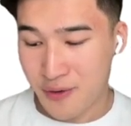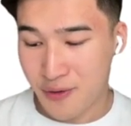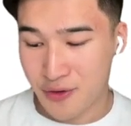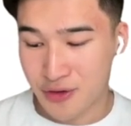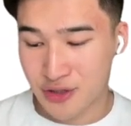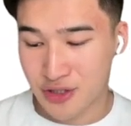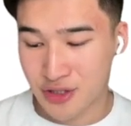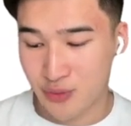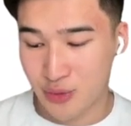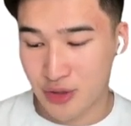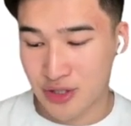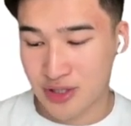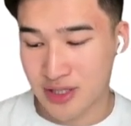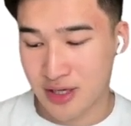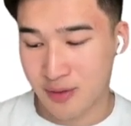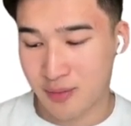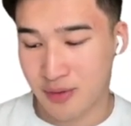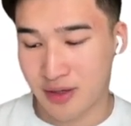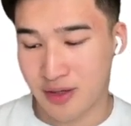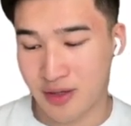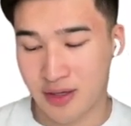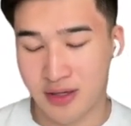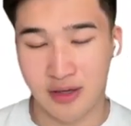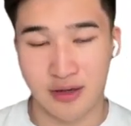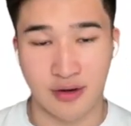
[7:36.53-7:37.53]
or should we
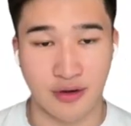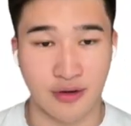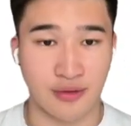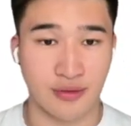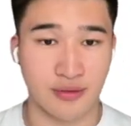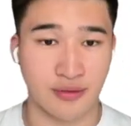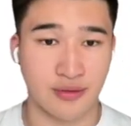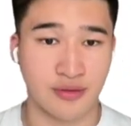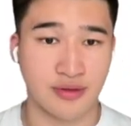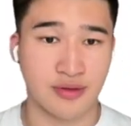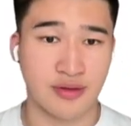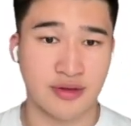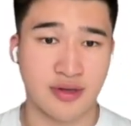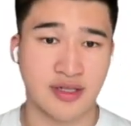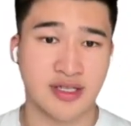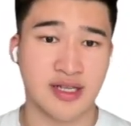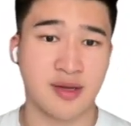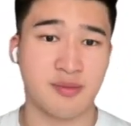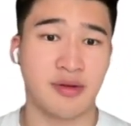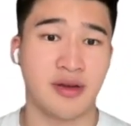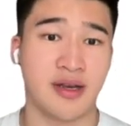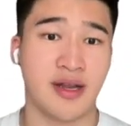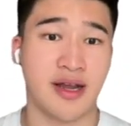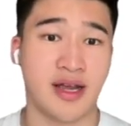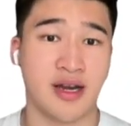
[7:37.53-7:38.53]
sub it here to
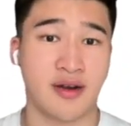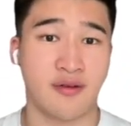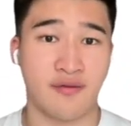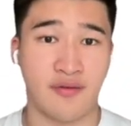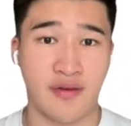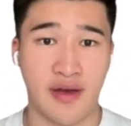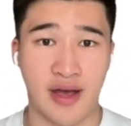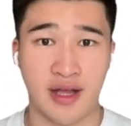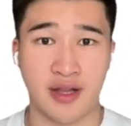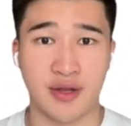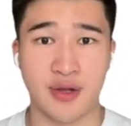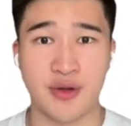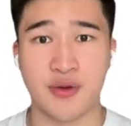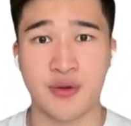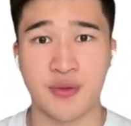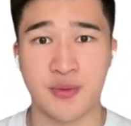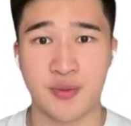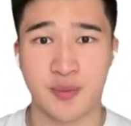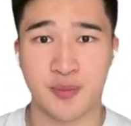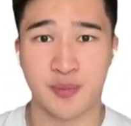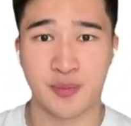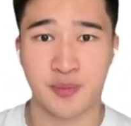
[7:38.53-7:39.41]
sub the negative value?